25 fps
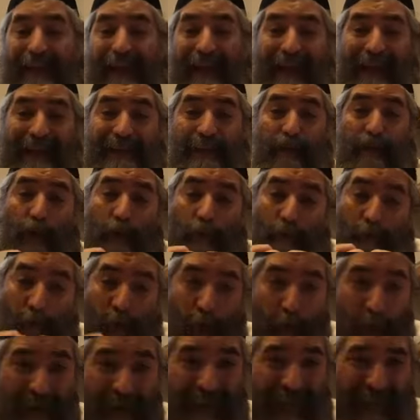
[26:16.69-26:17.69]
And the
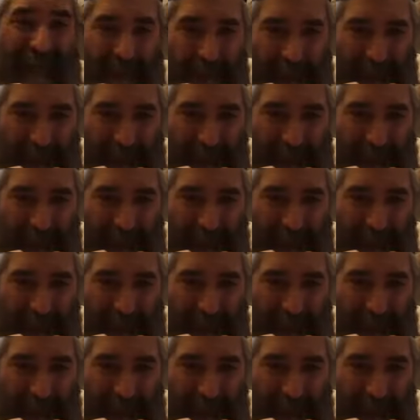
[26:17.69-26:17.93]
more that